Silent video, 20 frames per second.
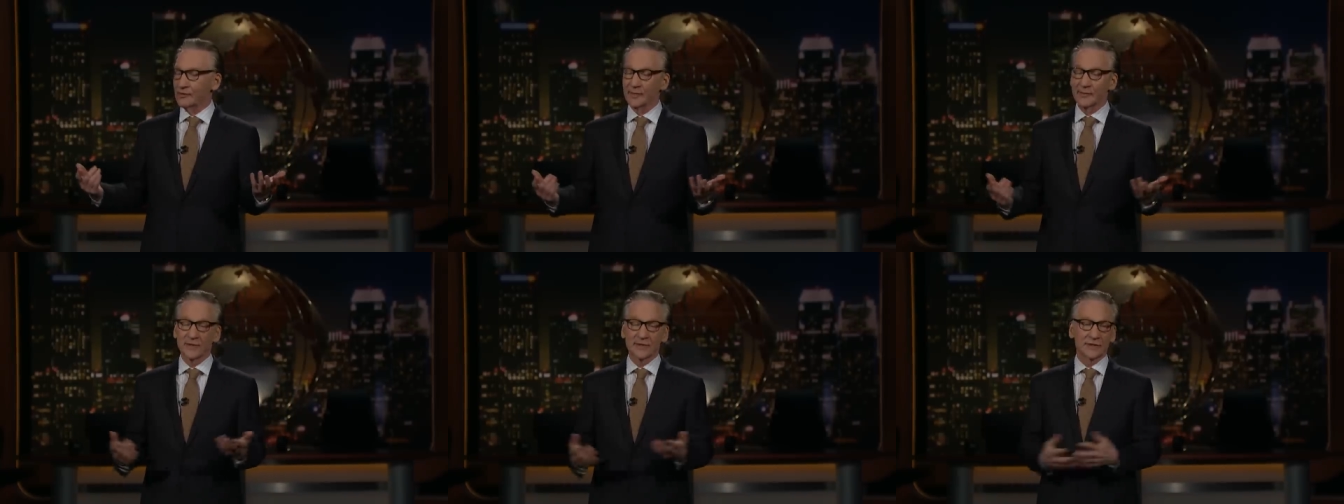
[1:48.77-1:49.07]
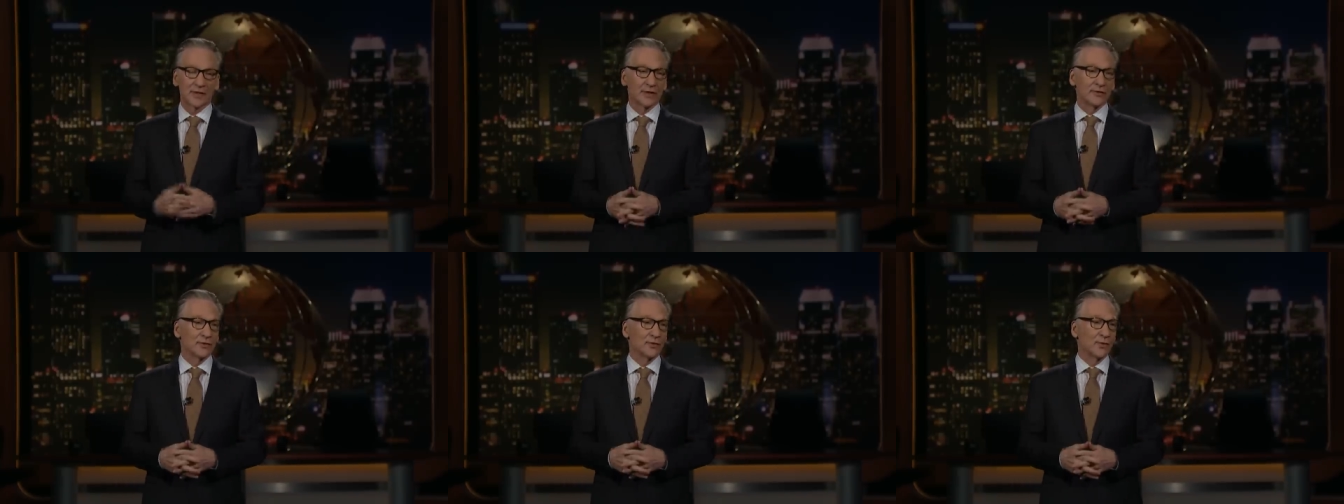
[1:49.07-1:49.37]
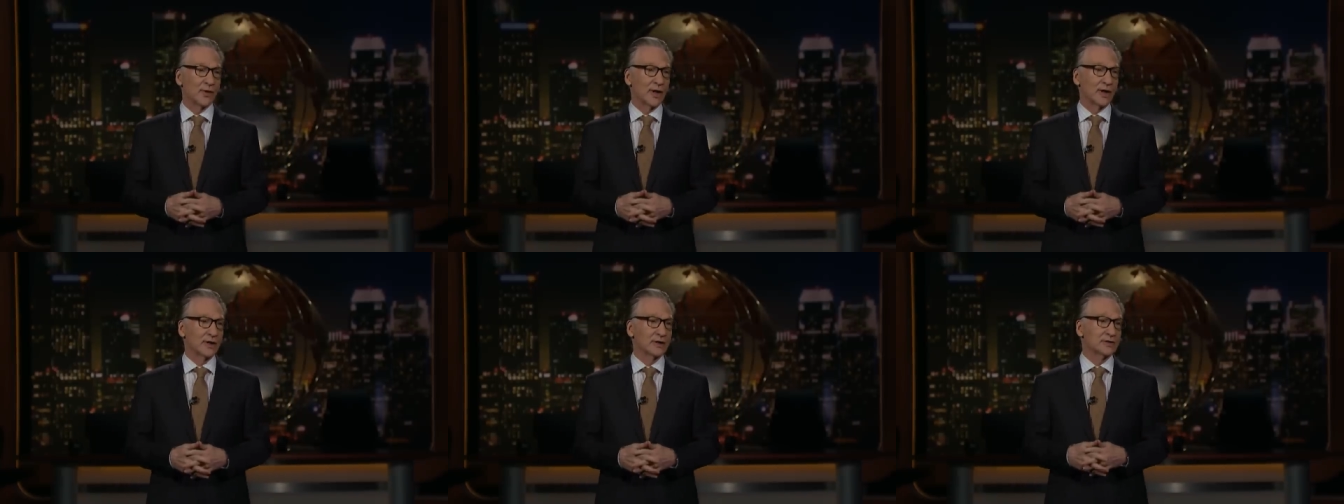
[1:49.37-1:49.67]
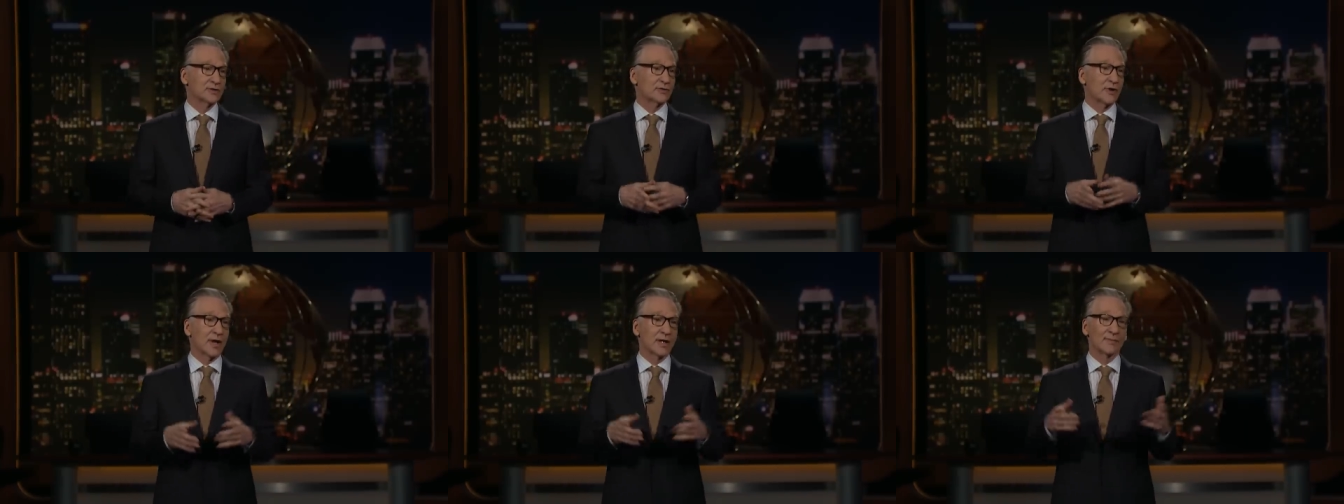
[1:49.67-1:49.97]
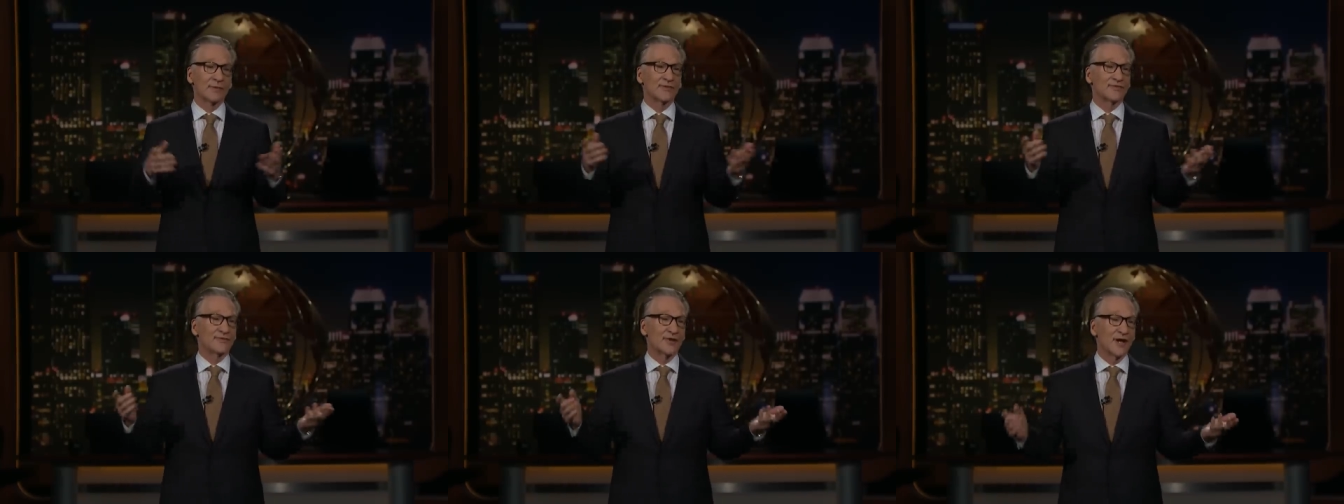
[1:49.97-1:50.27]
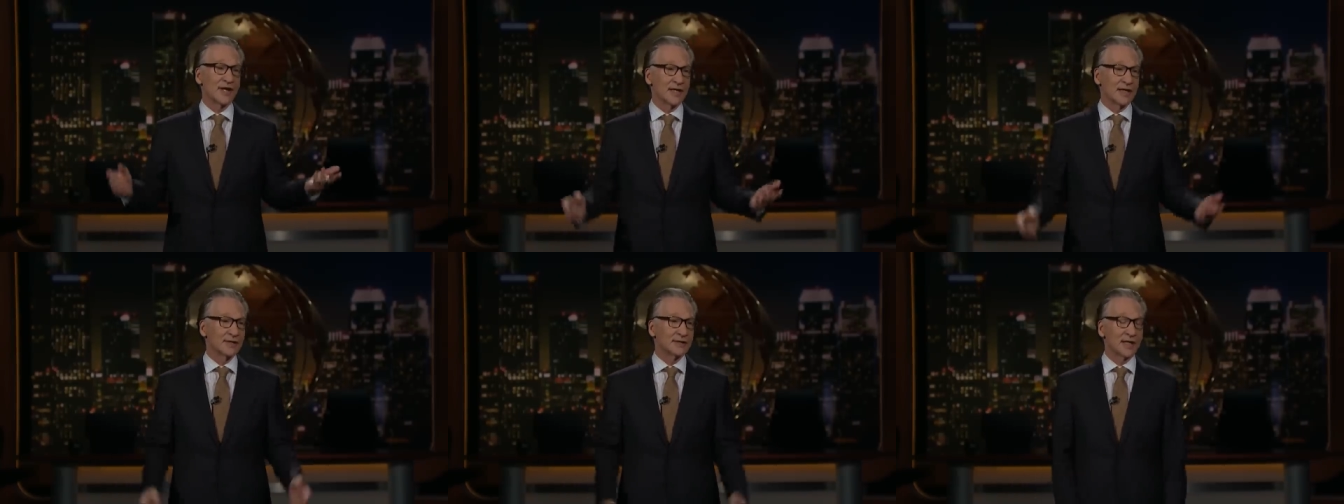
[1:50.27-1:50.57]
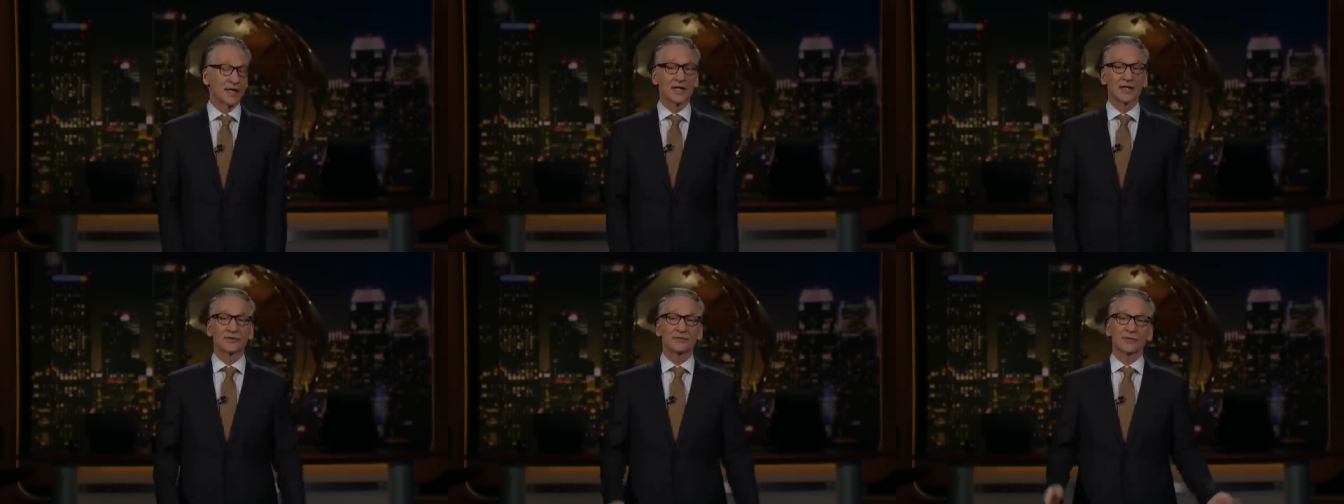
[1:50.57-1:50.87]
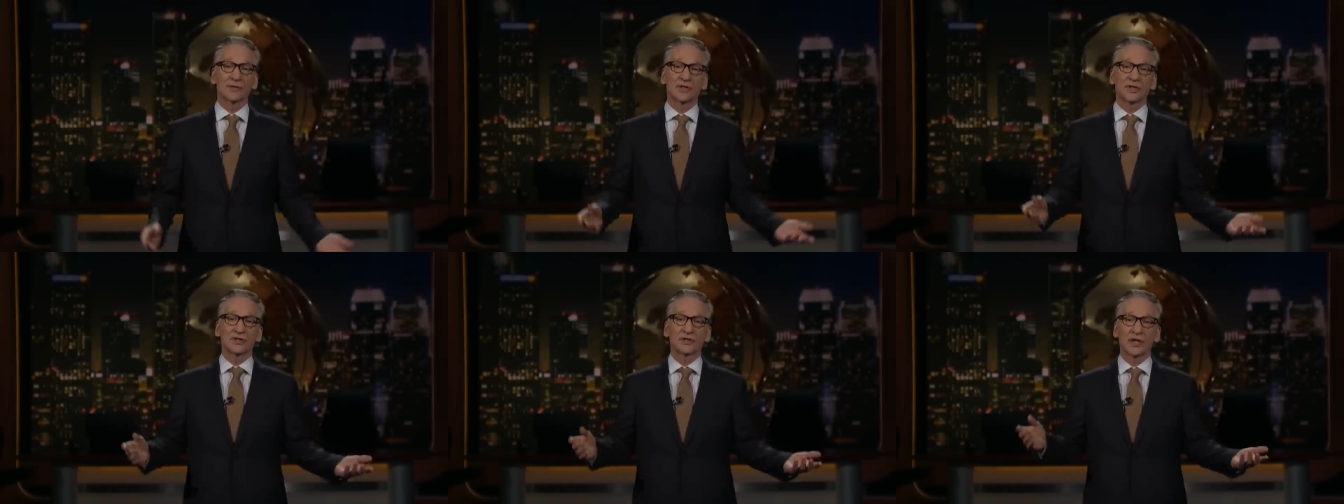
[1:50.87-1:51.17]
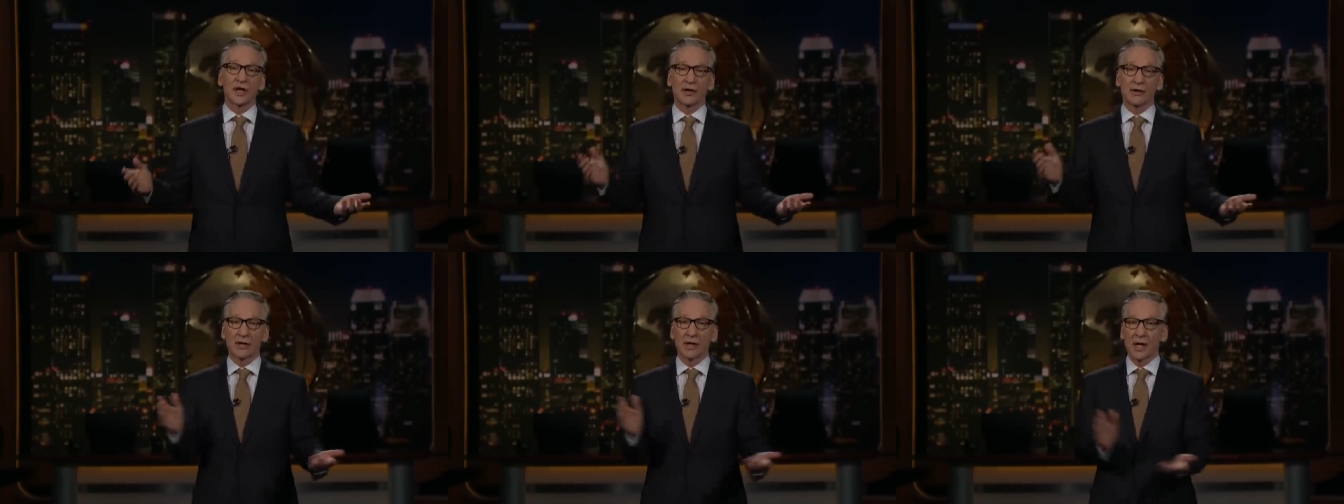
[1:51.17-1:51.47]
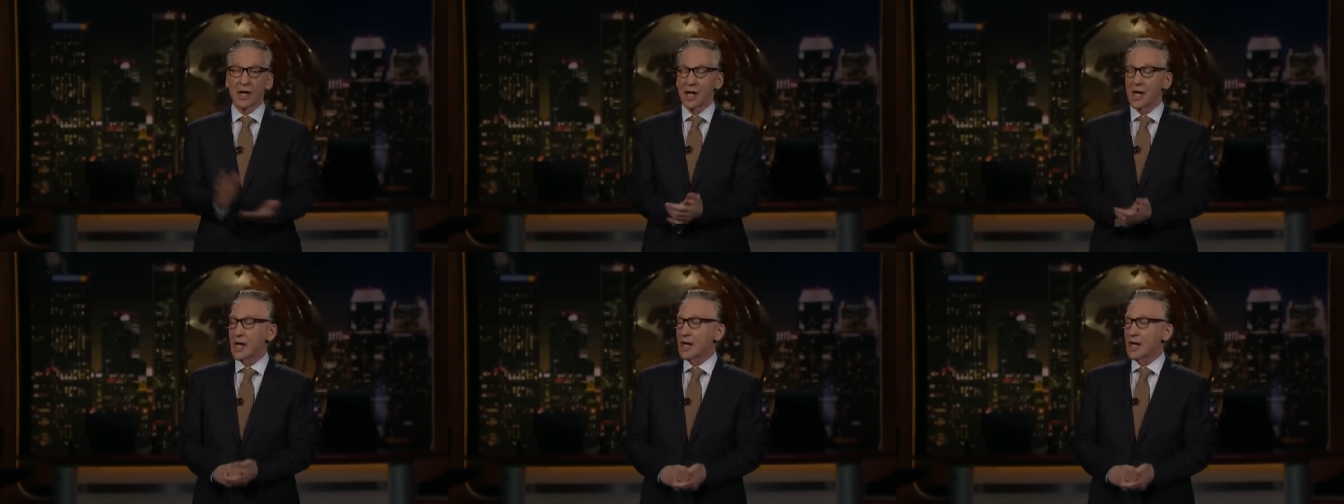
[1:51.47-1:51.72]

women's underwear, trying to be funny. He said this was a joke.